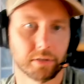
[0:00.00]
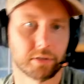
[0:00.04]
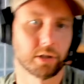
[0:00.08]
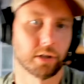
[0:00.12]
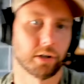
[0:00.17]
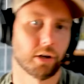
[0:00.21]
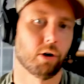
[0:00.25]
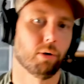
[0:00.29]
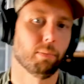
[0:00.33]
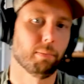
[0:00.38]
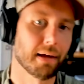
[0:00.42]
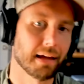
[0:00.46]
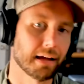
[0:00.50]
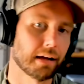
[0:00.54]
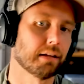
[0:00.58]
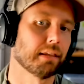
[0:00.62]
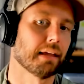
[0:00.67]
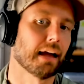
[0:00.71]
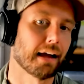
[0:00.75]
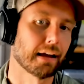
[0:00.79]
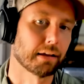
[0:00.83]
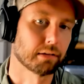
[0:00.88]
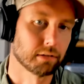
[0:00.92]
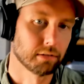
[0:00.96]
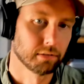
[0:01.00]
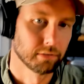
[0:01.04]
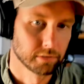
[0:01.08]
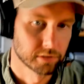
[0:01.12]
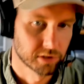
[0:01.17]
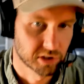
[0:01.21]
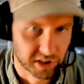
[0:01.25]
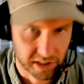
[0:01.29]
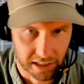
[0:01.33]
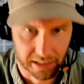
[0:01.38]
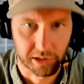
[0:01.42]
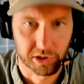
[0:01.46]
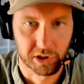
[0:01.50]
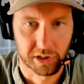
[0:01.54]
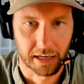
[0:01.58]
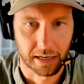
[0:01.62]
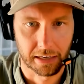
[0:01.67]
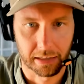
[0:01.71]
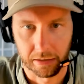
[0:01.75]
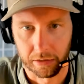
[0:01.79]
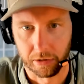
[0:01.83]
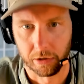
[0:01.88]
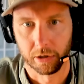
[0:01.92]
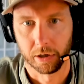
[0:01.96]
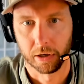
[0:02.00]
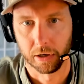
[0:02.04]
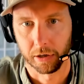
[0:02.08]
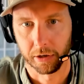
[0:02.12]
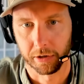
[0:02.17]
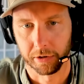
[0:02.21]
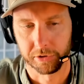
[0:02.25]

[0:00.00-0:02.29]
to go make that 6-second hook.